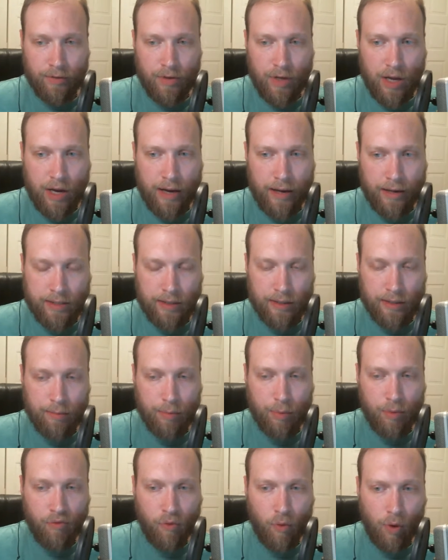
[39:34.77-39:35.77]
an excellent
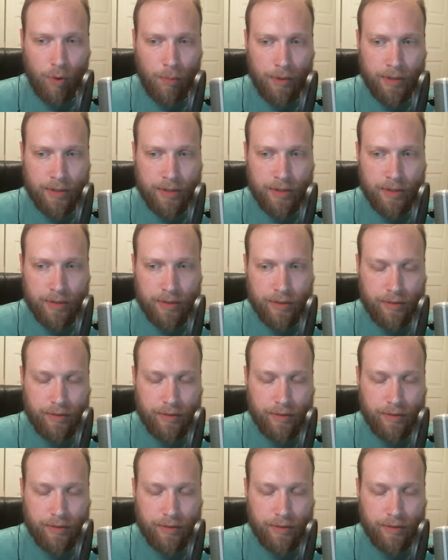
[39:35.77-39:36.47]
performance.